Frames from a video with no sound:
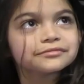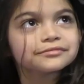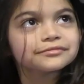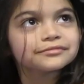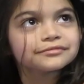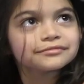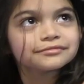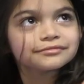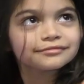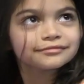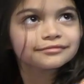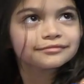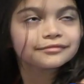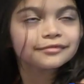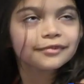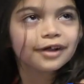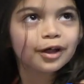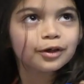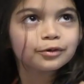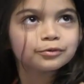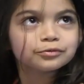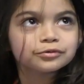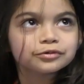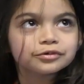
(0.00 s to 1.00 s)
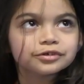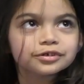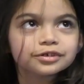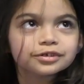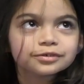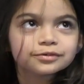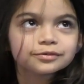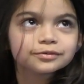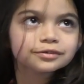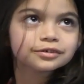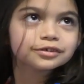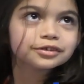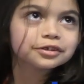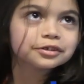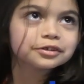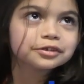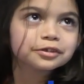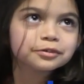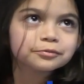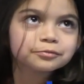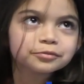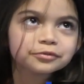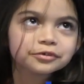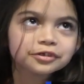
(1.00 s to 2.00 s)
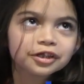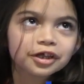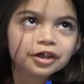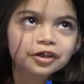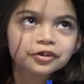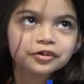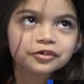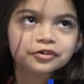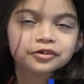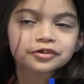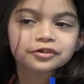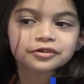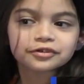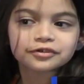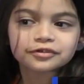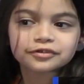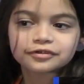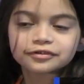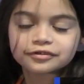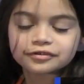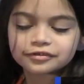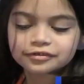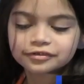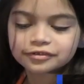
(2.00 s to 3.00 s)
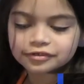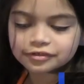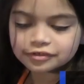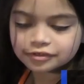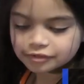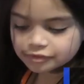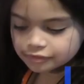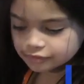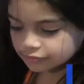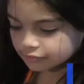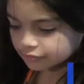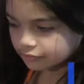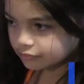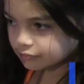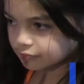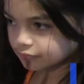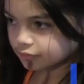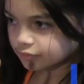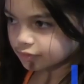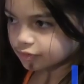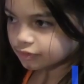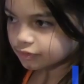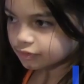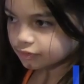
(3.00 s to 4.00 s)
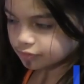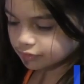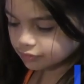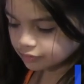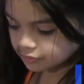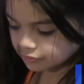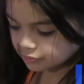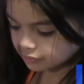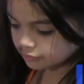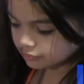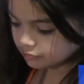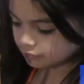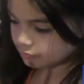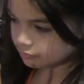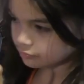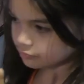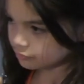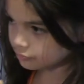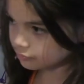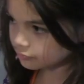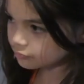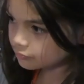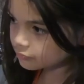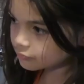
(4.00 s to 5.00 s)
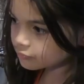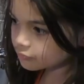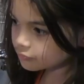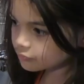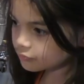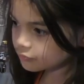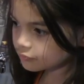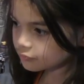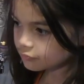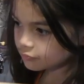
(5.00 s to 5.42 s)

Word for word: All right? I want, I want Honey, close, close the hi-hat. Close it. Close it with your foot.